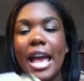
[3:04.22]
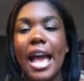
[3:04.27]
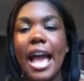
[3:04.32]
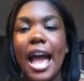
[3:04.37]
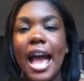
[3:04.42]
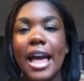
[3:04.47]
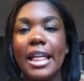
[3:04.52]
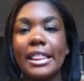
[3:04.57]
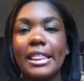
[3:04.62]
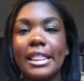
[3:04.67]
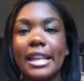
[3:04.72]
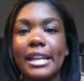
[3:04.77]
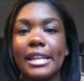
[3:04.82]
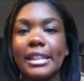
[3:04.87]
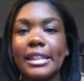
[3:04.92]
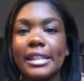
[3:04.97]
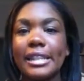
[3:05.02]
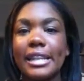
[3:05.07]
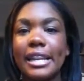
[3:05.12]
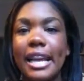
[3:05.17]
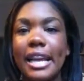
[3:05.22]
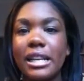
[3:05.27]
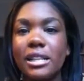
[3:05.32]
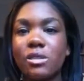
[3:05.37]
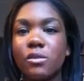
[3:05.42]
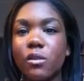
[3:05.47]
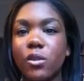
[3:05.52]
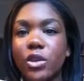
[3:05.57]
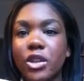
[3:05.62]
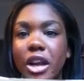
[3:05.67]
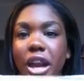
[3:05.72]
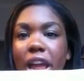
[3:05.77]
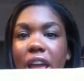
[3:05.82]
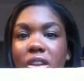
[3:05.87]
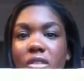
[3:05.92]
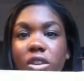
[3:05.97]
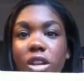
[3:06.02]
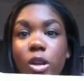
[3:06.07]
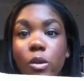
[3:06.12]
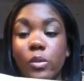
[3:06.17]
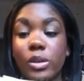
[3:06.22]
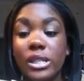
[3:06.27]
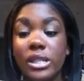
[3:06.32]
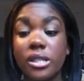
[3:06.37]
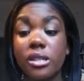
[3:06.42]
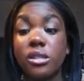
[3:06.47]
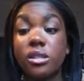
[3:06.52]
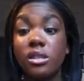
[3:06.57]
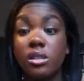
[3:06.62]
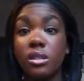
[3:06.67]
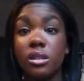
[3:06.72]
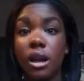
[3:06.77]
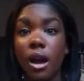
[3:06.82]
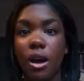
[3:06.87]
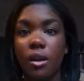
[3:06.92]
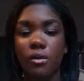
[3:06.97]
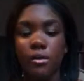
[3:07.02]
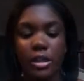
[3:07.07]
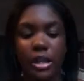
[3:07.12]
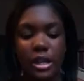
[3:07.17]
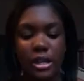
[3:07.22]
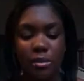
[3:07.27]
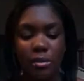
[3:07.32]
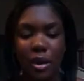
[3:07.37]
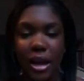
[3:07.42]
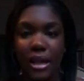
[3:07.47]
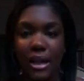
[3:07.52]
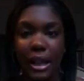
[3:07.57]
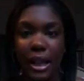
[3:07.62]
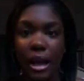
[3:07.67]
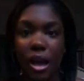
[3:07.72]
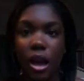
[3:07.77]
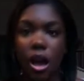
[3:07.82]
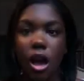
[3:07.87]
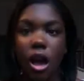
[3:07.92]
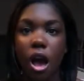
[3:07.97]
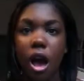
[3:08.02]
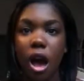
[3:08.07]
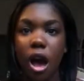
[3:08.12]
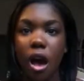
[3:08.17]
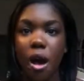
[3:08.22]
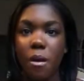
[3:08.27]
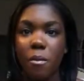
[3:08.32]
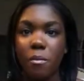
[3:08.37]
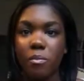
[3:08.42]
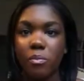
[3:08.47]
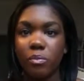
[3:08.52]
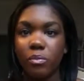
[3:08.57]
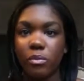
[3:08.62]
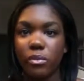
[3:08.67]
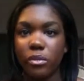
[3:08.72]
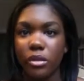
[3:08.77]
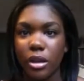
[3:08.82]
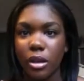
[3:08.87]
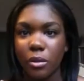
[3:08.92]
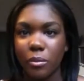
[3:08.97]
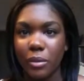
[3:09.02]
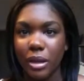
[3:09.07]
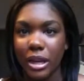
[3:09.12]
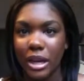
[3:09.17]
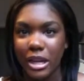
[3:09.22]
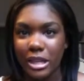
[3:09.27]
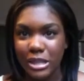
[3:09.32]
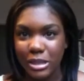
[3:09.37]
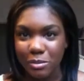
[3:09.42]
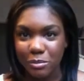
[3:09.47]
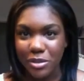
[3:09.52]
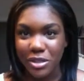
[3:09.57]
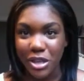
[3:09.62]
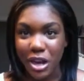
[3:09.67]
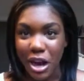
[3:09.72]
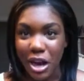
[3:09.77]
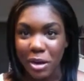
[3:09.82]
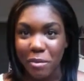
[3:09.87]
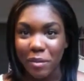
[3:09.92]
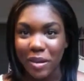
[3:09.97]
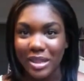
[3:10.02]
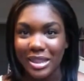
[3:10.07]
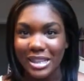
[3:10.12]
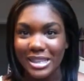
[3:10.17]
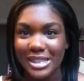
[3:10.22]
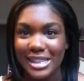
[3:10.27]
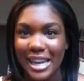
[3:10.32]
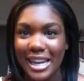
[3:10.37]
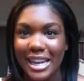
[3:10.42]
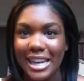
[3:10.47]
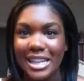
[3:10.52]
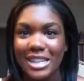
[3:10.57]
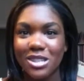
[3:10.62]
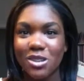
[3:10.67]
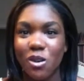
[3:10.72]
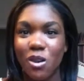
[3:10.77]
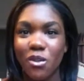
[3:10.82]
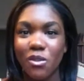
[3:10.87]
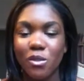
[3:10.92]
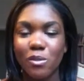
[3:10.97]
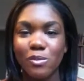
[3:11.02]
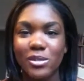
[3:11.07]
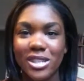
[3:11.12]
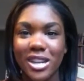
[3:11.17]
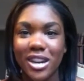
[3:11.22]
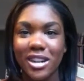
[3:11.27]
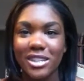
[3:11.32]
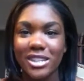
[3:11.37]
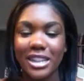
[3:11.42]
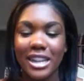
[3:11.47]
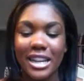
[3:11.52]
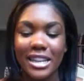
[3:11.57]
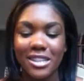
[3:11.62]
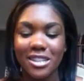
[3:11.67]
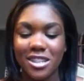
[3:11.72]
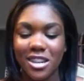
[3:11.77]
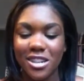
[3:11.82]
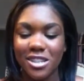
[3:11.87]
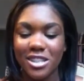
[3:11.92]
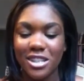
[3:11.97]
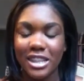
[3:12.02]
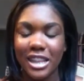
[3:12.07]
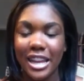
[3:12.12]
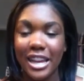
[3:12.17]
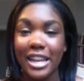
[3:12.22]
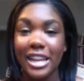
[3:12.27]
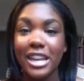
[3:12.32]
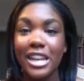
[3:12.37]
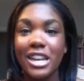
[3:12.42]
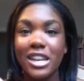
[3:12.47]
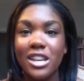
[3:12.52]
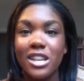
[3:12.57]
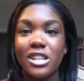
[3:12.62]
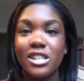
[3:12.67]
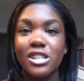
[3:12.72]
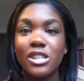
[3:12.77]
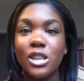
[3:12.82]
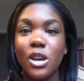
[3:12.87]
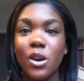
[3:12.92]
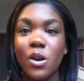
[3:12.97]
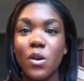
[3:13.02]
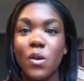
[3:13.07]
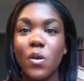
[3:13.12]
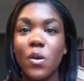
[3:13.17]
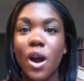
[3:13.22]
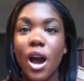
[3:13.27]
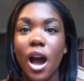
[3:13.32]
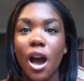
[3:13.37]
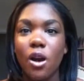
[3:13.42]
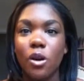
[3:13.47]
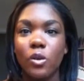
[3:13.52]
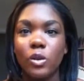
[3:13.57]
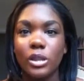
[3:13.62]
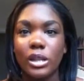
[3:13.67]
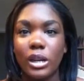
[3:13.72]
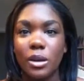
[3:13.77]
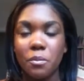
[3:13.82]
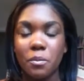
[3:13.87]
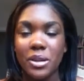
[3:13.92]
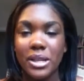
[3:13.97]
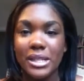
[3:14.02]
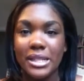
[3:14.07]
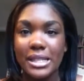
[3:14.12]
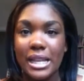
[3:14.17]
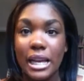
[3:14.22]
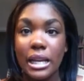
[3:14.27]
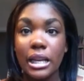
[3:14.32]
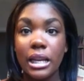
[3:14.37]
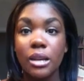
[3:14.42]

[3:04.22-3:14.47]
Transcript: The next folder I have in here, which is stuffed, is my like, oh my gosh, I'm sorry about this lighting. It's going from dark to light, so I'll hold it up in a second.